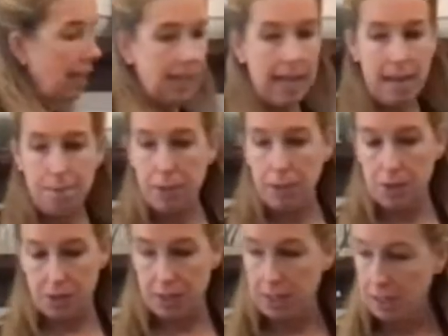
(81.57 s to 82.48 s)

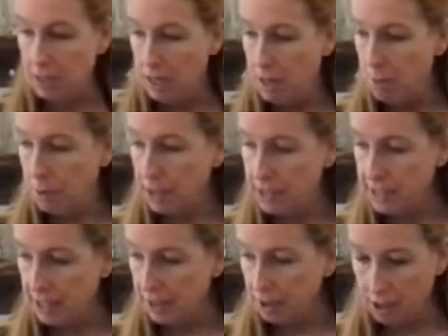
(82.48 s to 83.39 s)
Compost it, put it
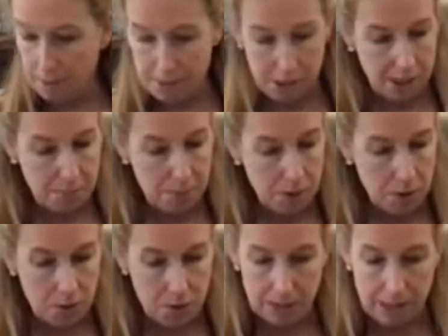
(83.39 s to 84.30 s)
down the garbage
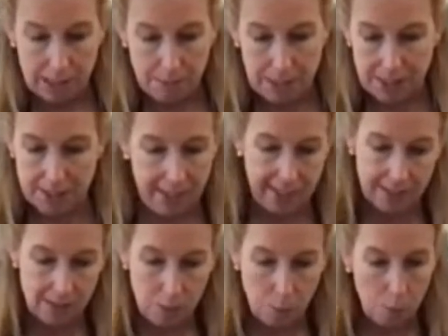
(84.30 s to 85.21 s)
disposal so it smells
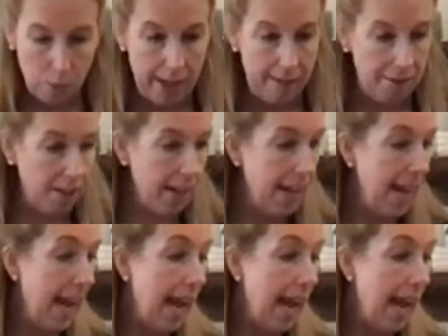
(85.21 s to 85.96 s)
nice, whatever.